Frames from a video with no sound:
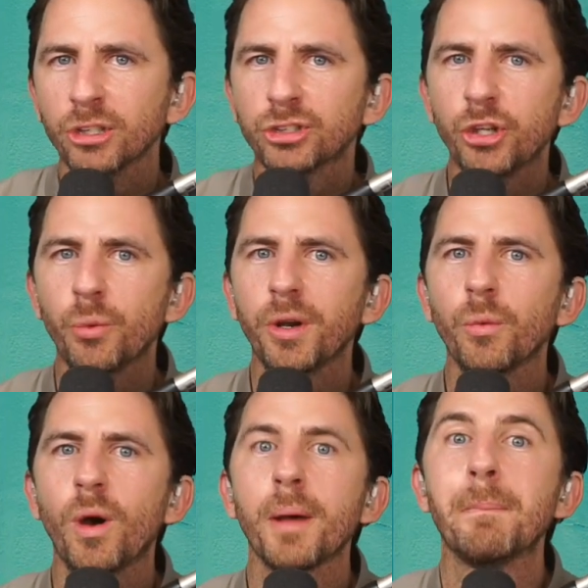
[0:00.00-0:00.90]
So you wouldn't
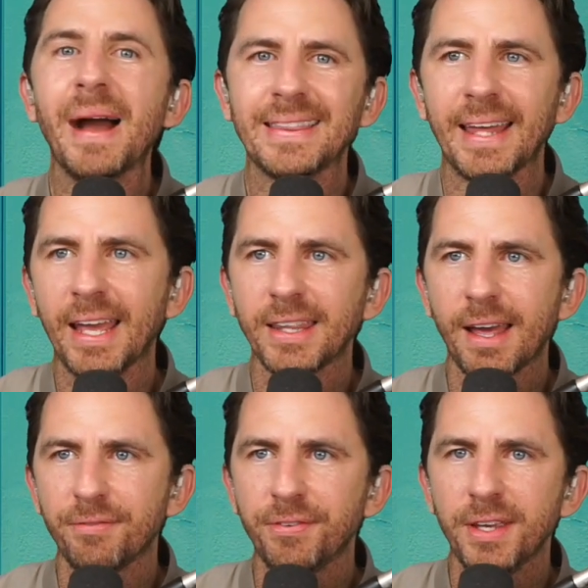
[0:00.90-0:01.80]
want to bite the hand
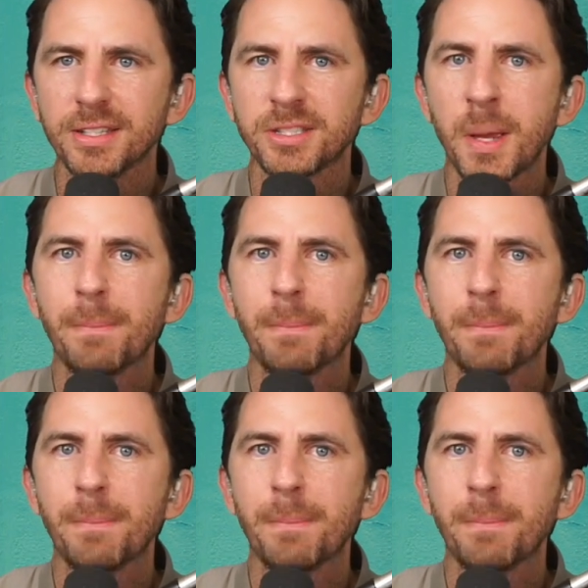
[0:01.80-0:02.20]
that feeds